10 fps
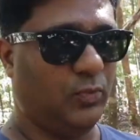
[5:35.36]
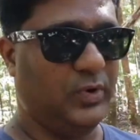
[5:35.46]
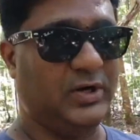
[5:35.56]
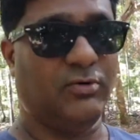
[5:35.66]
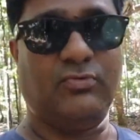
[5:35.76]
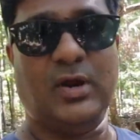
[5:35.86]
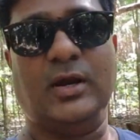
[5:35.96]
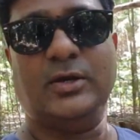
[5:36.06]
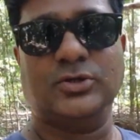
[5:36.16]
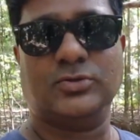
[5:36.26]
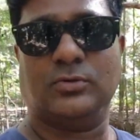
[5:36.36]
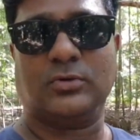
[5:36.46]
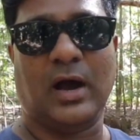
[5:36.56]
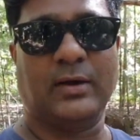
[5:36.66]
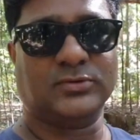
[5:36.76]
We really need to
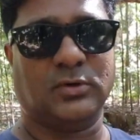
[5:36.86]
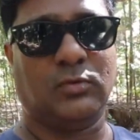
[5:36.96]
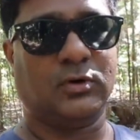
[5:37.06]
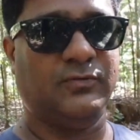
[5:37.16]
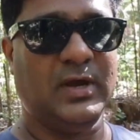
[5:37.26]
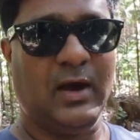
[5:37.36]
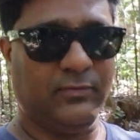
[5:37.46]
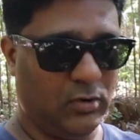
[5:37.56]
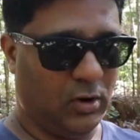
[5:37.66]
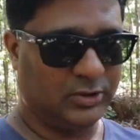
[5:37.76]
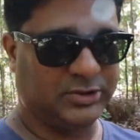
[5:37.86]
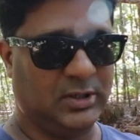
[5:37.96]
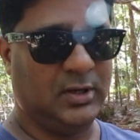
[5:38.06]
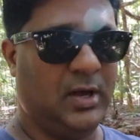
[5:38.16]
look after what we have got